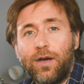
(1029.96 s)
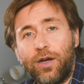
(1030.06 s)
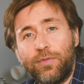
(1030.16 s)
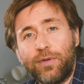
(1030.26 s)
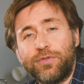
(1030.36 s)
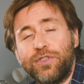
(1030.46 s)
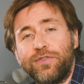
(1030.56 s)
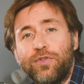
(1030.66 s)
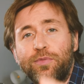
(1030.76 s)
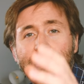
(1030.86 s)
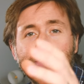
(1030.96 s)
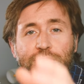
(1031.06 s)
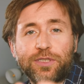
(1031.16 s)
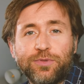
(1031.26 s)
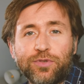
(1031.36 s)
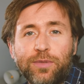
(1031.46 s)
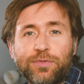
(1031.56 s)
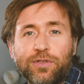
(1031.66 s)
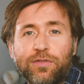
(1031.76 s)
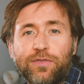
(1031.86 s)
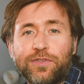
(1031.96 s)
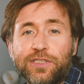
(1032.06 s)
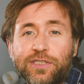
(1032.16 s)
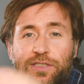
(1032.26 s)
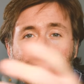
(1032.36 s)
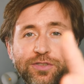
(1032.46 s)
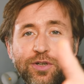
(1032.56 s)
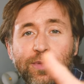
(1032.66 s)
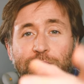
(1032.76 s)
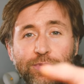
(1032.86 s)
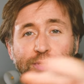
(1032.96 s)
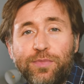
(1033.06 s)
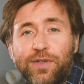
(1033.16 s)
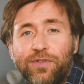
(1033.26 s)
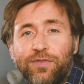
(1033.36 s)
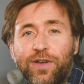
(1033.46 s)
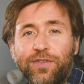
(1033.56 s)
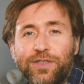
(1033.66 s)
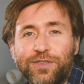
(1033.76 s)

I hope that was useful. Make sure you subscribe to Gorilla Physics and just comment boom if you found that